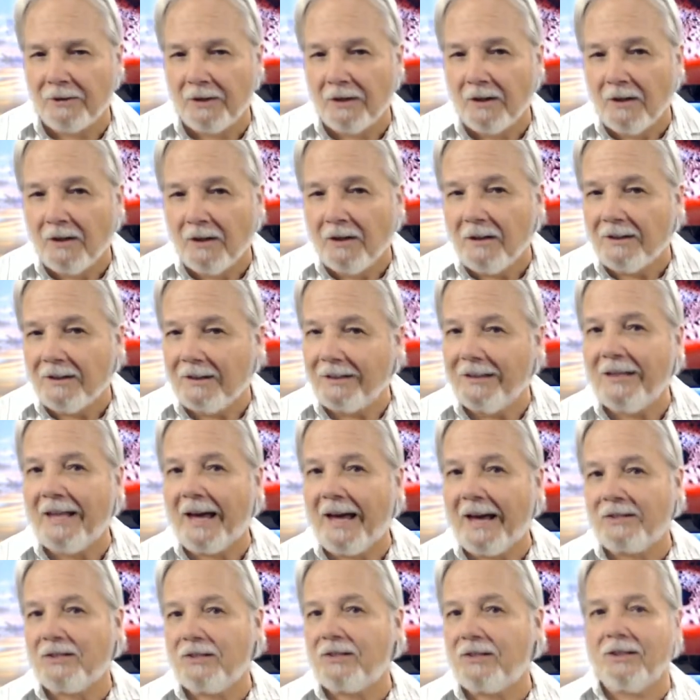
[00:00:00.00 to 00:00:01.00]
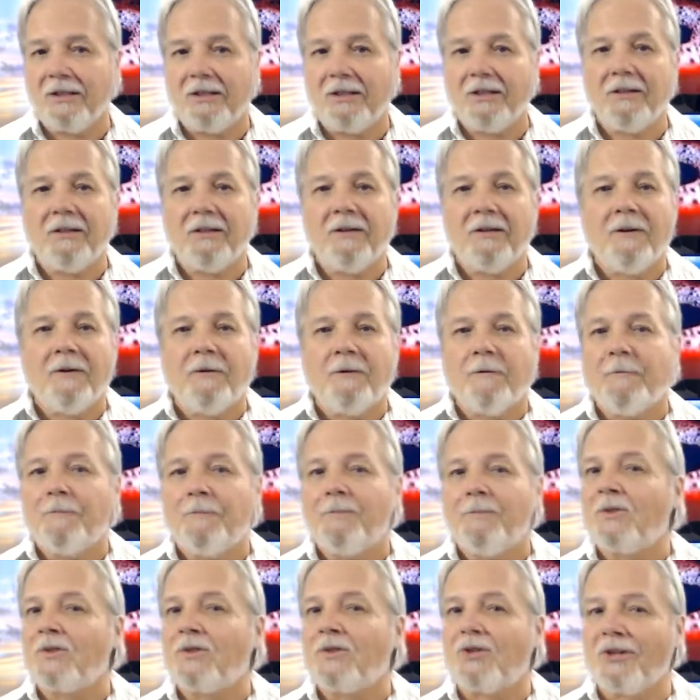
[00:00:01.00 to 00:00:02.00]
in that city
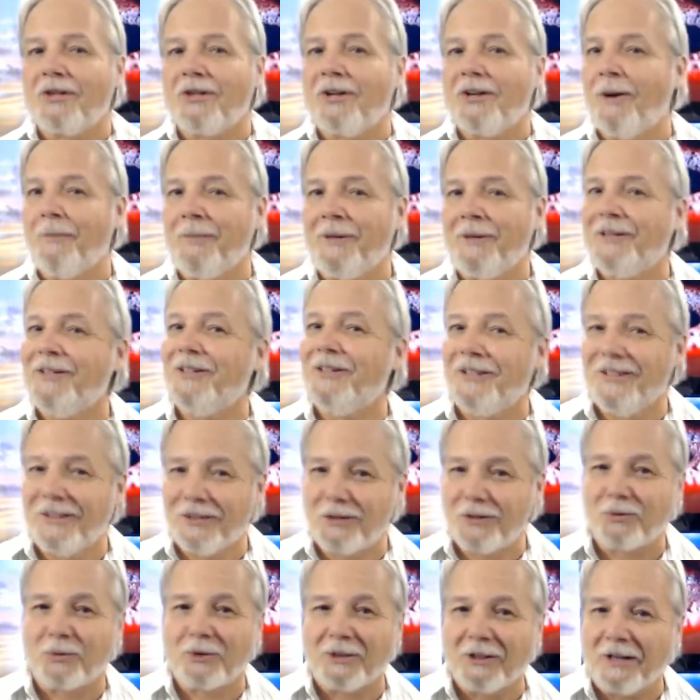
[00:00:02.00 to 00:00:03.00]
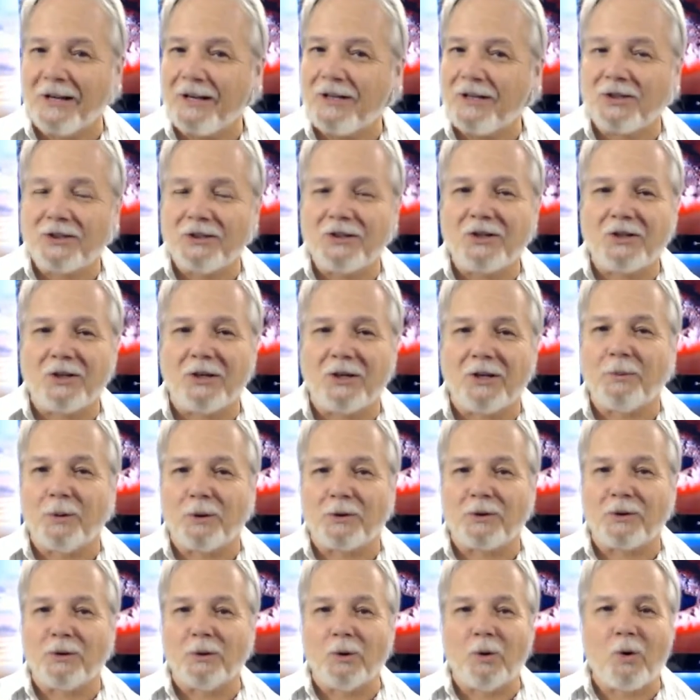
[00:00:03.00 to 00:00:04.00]
to come into this relationship with
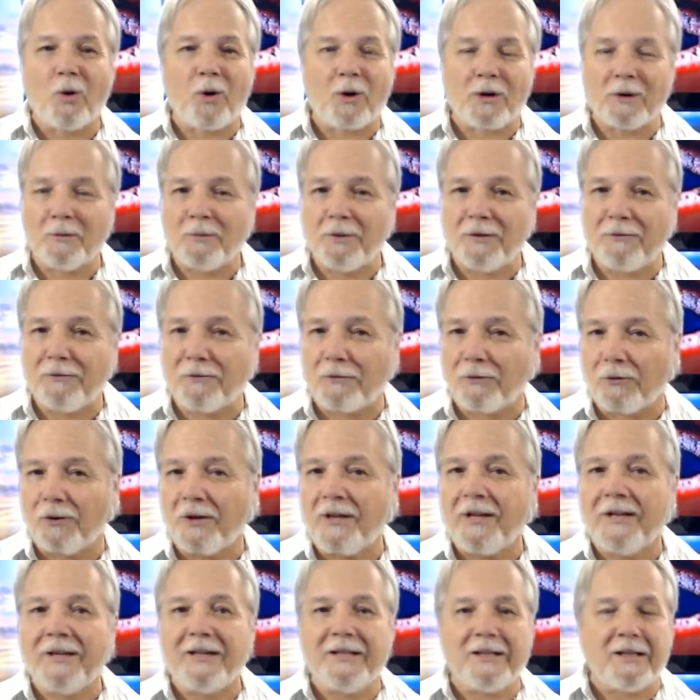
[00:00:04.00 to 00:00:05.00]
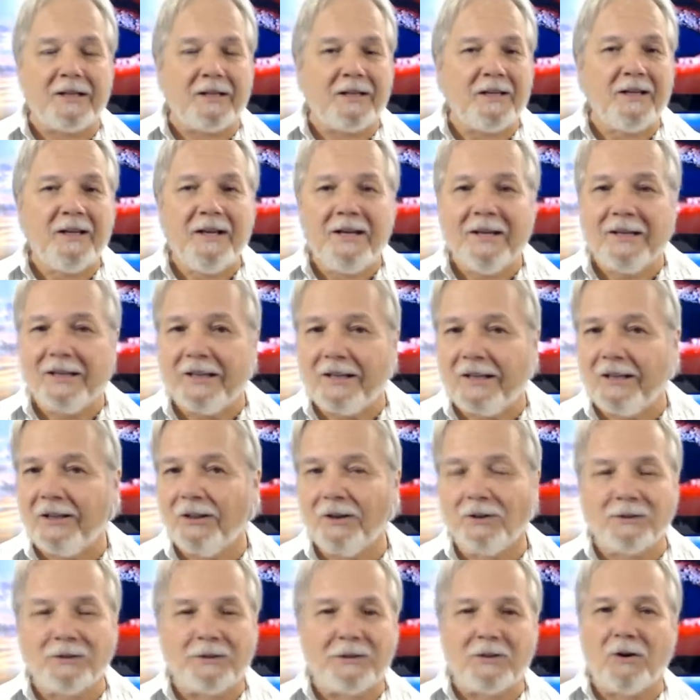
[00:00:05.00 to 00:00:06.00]
the Lord and be freed and
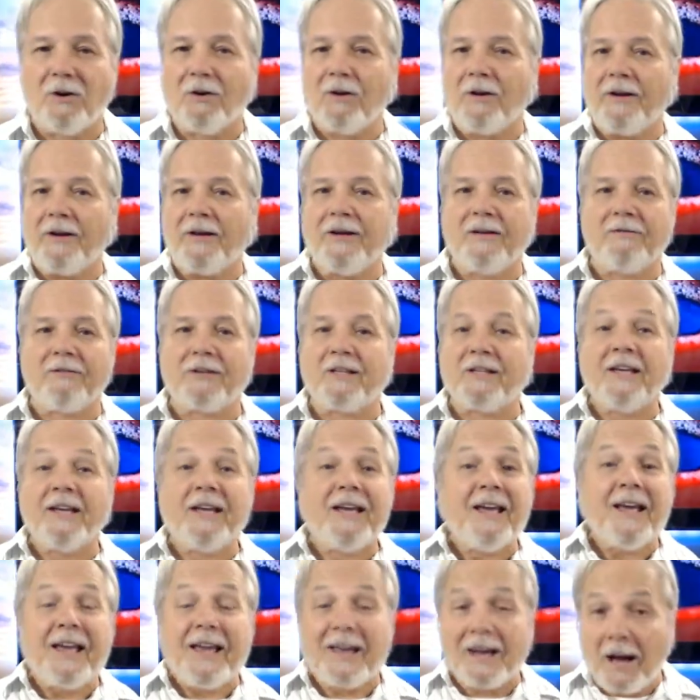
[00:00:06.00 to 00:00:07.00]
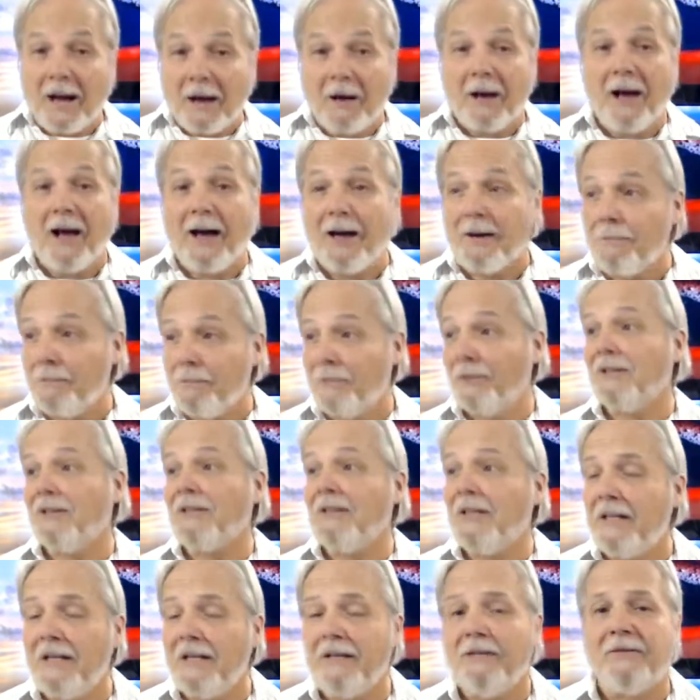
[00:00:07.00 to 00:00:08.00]
healed and everything. And I
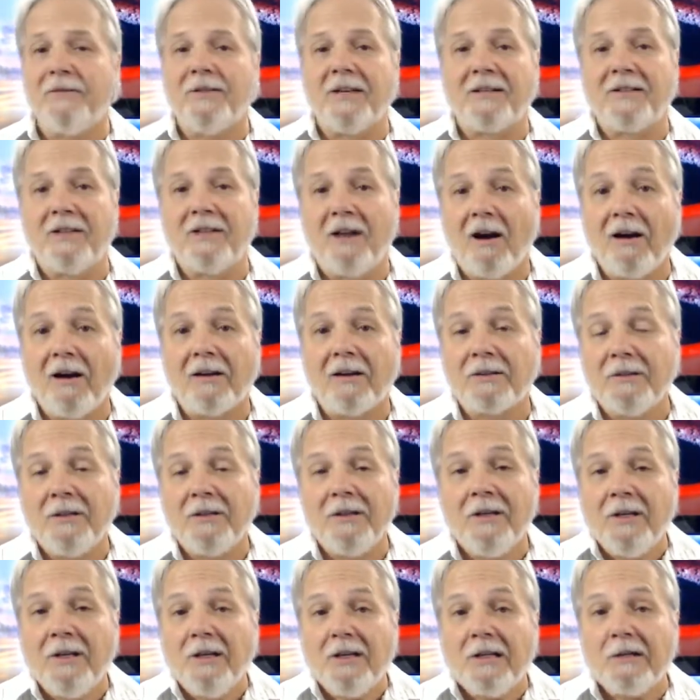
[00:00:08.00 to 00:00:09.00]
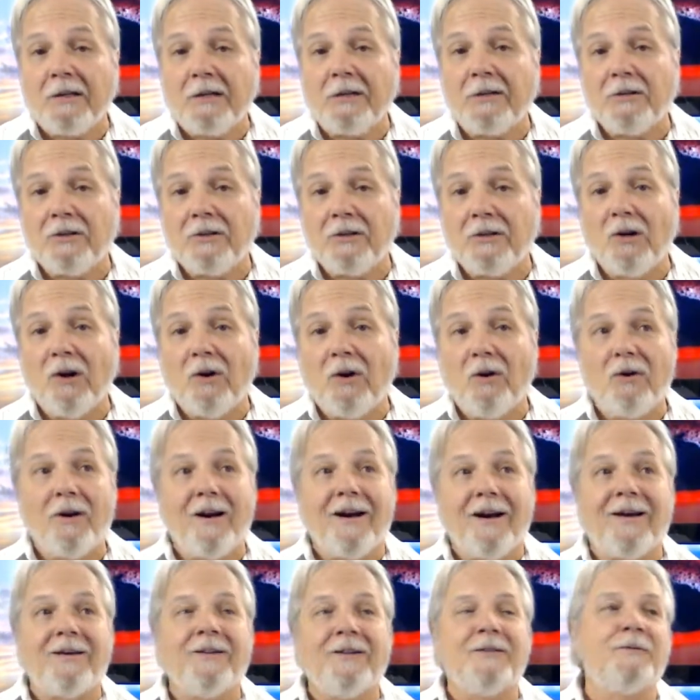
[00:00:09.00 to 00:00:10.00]
believe that God, you know,
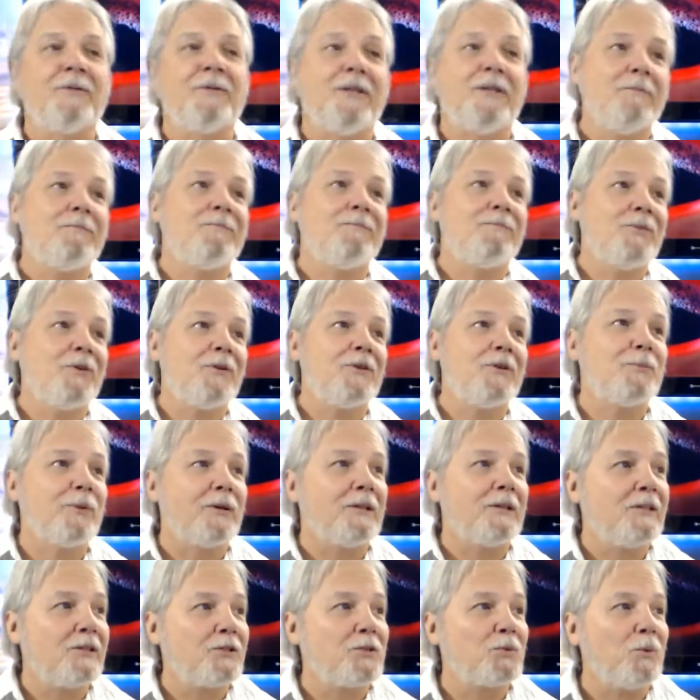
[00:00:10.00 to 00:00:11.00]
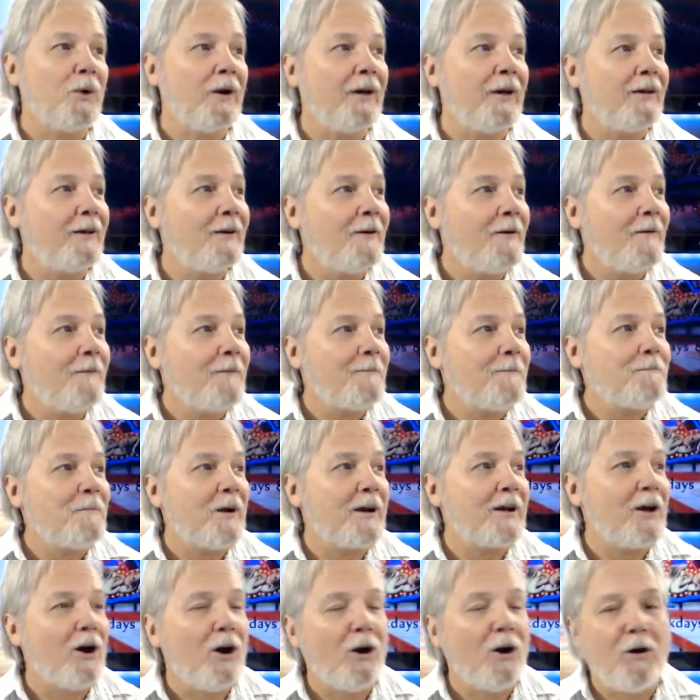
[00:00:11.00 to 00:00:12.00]
well, let's put it this way. My
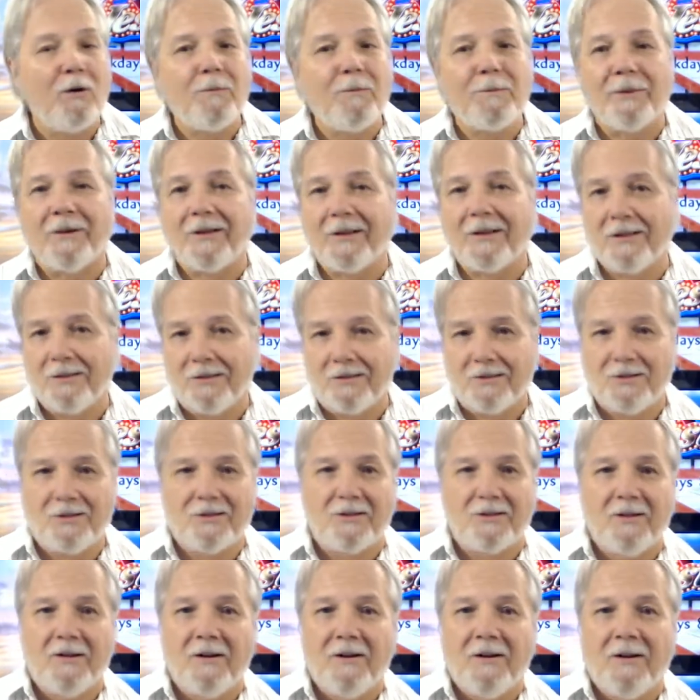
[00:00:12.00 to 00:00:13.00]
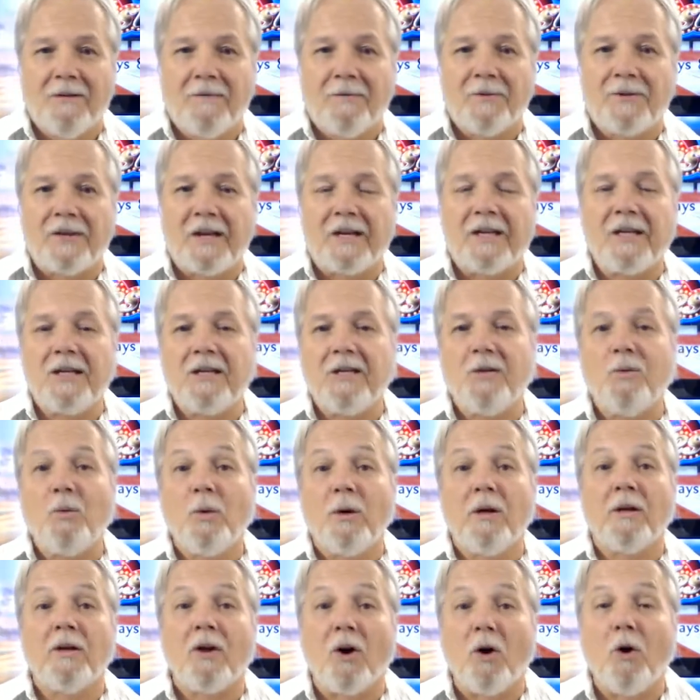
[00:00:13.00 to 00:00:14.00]
hope is that He
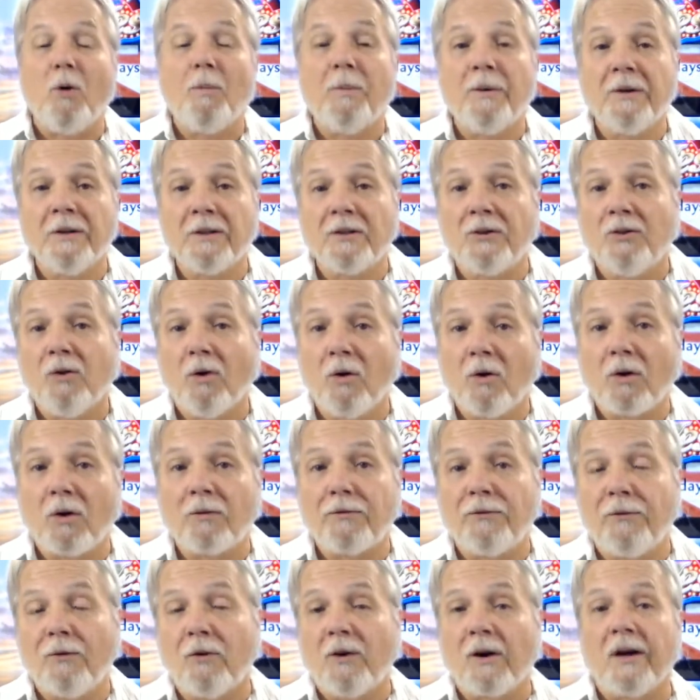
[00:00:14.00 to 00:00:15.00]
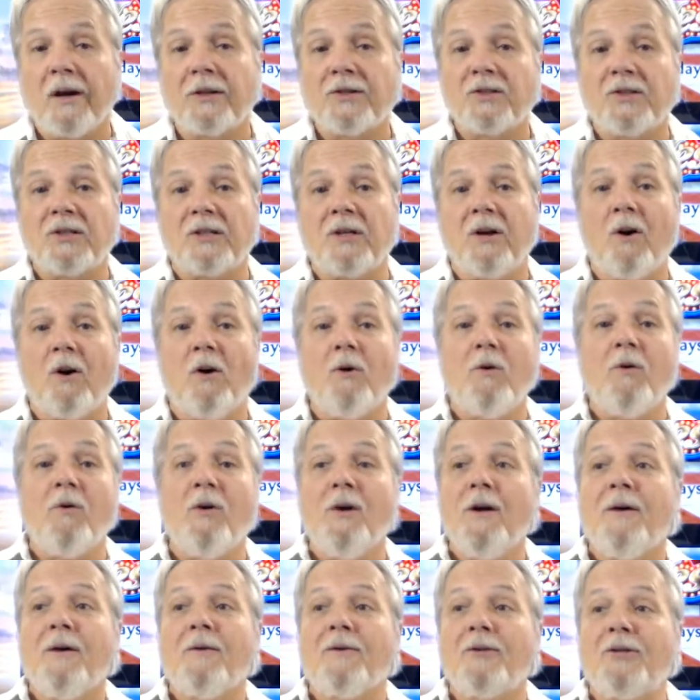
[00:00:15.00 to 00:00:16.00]
will open a door for us to
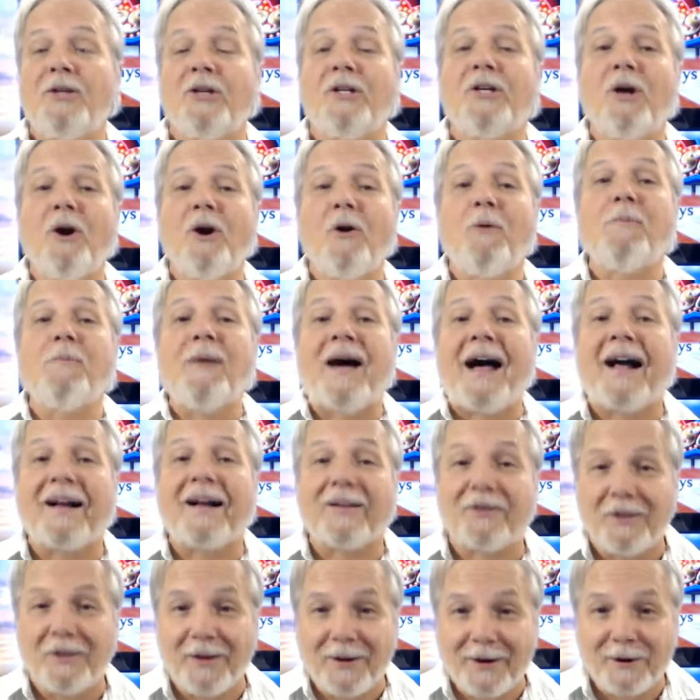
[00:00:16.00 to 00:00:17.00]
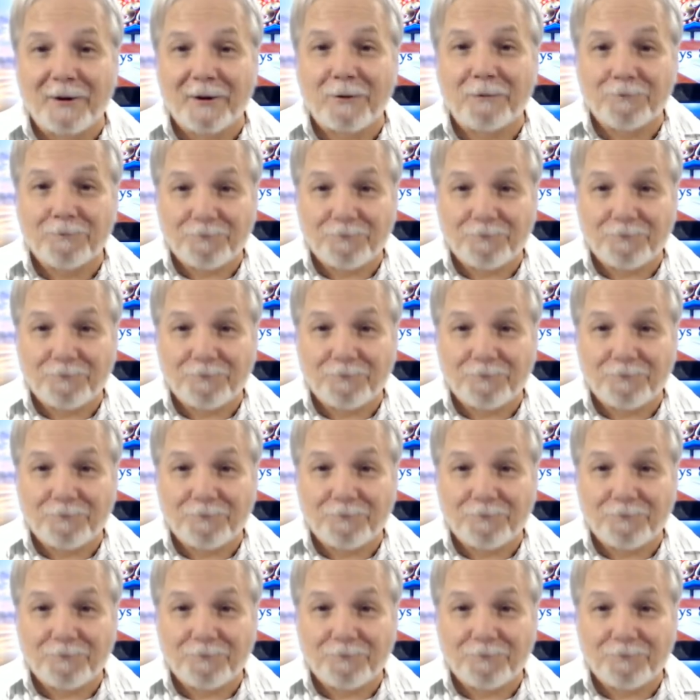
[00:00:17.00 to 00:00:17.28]
go back there.